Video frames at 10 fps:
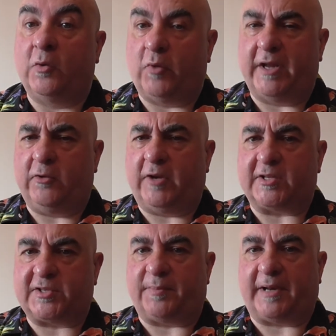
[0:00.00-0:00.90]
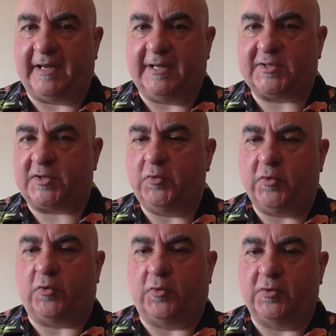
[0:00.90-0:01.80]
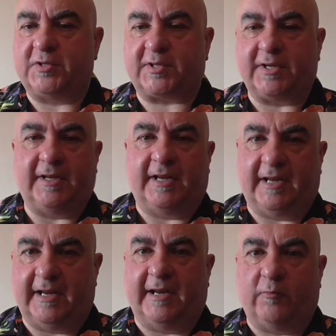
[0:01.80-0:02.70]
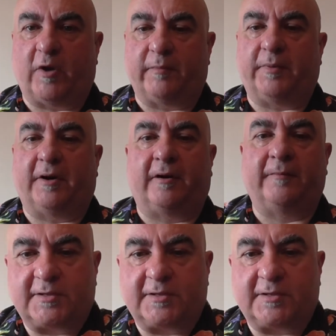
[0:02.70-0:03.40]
where you get to play two chords in one bar.